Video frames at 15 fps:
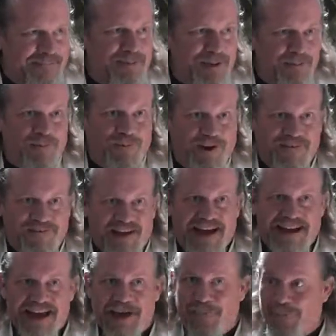and people want to
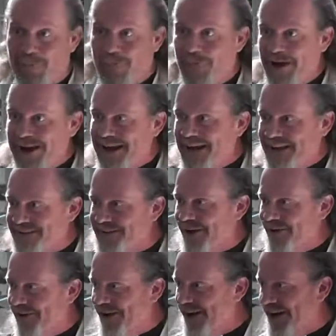find out what is
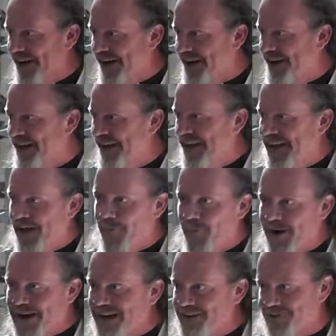going on and
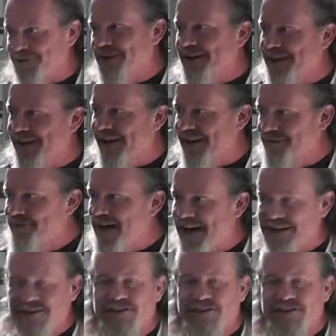what he's really all about.